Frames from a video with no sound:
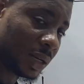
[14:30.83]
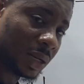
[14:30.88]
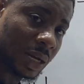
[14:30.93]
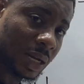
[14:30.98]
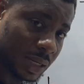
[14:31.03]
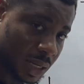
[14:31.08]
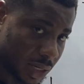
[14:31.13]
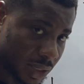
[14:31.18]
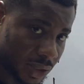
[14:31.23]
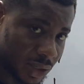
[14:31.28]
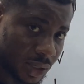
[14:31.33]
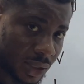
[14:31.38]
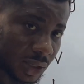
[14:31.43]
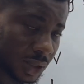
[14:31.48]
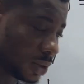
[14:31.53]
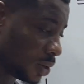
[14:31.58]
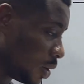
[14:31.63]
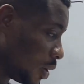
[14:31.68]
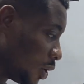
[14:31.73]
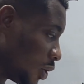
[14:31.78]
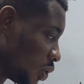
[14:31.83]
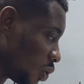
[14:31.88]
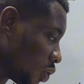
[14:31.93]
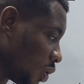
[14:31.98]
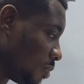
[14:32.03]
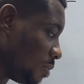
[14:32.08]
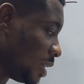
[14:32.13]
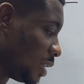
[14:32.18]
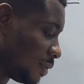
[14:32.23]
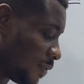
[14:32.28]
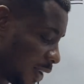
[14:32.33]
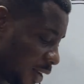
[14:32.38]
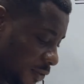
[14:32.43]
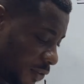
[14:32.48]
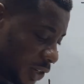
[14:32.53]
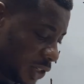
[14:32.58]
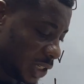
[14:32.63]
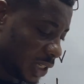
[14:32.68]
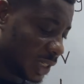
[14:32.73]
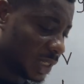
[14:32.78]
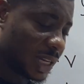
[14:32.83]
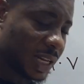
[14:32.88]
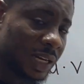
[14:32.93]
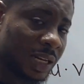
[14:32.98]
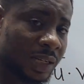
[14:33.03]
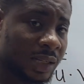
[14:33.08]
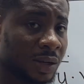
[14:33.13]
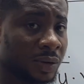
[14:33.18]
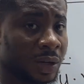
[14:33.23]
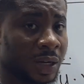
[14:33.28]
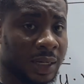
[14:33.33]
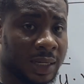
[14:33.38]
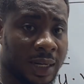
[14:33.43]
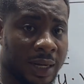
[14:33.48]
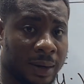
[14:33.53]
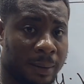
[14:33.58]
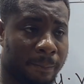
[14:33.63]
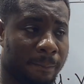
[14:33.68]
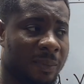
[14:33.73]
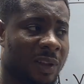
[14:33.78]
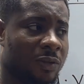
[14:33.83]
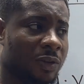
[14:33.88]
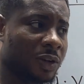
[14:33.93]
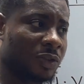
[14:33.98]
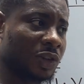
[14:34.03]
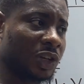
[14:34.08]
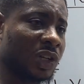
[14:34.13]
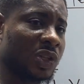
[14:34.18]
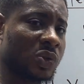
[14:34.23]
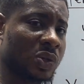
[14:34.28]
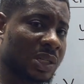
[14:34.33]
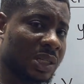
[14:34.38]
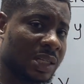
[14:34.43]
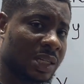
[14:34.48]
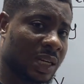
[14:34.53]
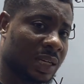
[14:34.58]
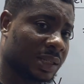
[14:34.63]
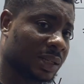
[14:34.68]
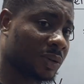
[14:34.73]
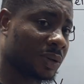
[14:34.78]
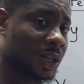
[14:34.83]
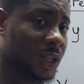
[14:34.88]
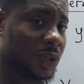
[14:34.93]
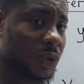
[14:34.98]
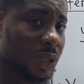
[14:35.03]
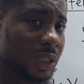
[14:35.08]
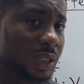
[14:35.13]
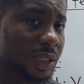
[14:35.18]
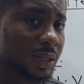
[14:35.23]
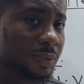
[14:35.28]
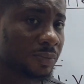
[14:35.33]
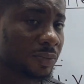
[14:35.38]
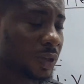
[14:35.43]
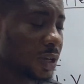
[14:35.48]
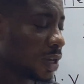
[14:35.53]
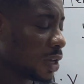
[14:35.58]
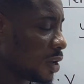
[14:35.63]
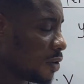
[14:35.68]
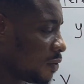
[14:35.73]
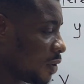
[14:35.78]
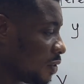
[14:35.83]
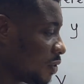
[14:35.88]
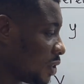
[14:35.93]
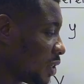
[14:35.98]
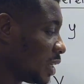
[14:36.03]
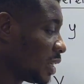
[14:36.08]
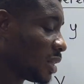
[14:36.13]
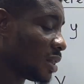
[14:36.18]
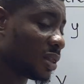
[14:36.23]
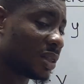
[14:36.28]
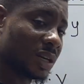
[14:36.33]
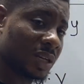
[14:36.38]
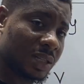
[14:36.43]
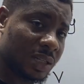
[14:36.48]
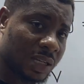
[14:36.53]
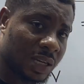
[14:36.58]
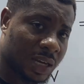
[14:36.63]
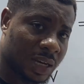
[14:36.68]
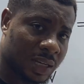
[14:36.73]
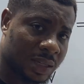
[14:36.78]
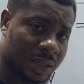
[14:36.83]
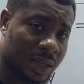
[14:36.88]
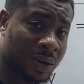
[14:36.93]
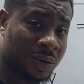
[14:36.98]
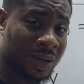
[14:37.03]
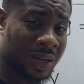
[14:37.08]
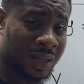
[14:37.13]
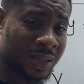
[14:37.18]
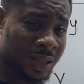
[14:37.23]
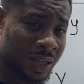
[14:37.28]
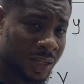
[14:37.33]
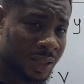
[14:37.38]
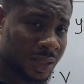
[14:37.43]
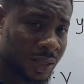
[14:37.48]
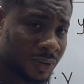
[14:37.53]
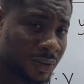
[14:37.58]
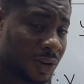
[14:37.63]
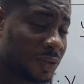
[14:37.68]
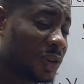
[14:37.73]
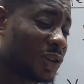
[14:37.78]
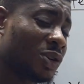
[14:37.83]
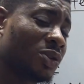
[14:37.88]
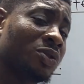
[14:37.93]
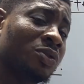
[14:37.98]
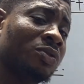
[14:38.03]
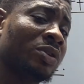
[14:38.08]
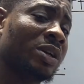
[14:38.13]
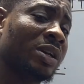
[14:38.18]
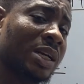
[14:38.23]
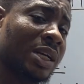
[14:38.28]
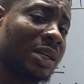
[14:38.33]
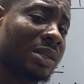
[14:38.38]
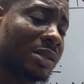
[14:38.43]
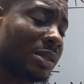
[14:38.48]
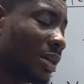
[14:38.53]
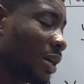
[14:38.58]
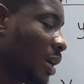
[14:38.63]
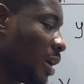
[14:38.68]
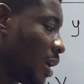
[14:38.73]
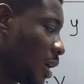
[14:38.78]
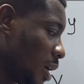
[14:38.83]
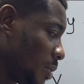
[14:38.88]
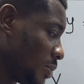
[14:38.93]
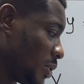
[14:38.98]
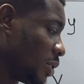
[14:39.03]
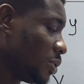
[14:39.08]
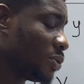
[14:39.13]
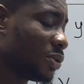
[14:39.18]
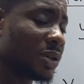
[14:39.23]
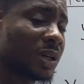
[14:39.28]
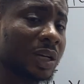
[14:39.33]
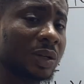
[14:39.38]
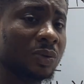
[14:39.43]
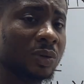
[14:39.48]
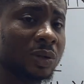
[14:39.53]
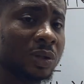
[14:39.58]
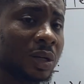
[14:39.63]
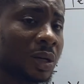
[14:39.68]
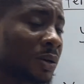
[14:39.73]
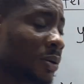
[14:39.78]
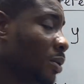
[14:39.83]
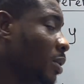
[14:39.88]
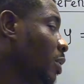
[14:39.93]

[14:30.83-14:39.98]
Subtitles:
And that is it. So it means if I differentiate 10x, I'll get 10. If I differentiate 20x, I'll get 20. If I differentiate 30x, I'll get 30. If I differentiate 100x, I'm still going to get what now?